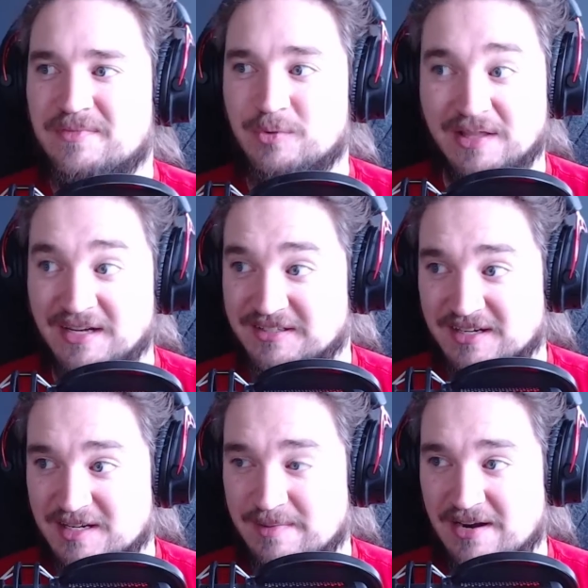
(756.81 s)
who I liked a
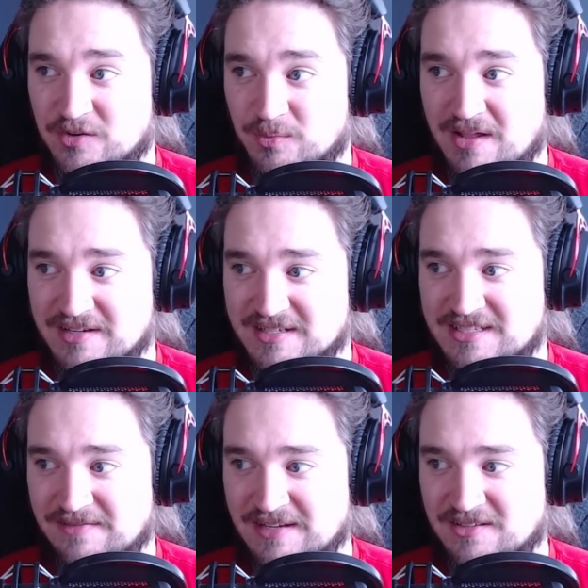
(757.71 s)
lot coming out as well. He
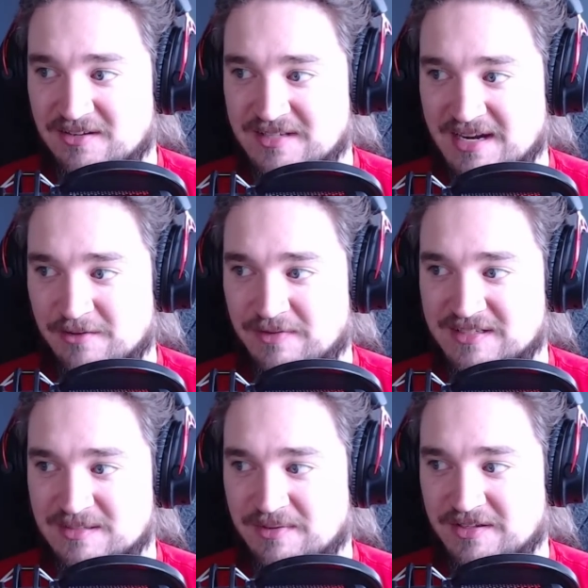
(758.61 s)
does have that tackle
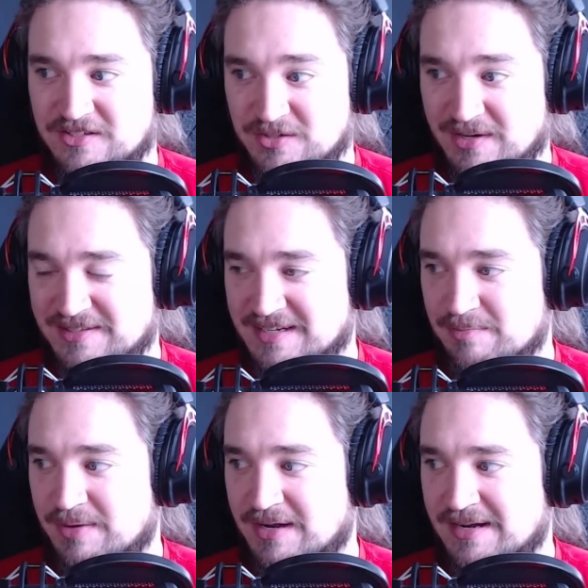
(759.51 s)
flexibility too, I
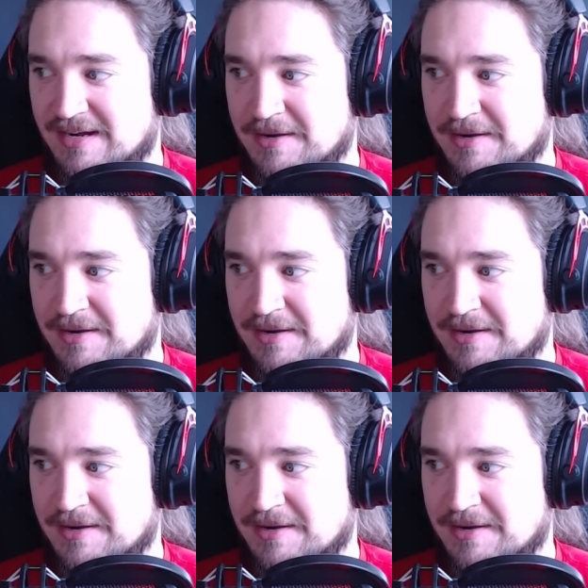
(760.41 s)
think. But